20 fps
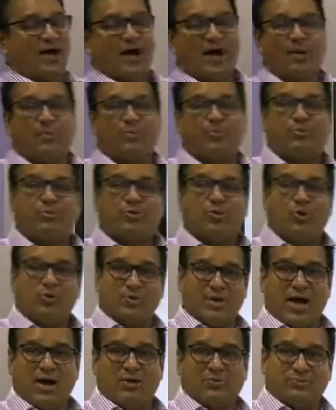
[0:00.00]
a
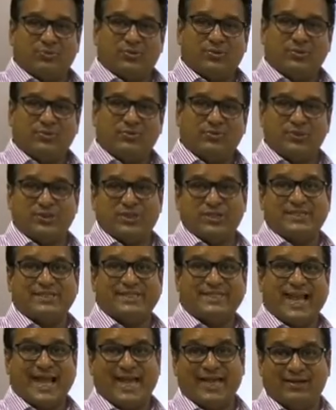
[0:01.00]
pronoun, which is
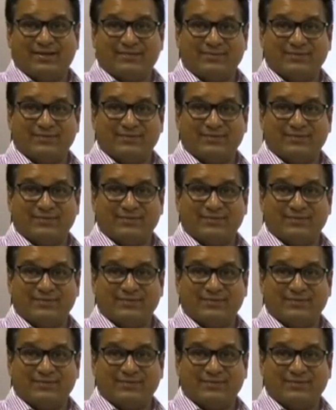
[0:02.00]
they.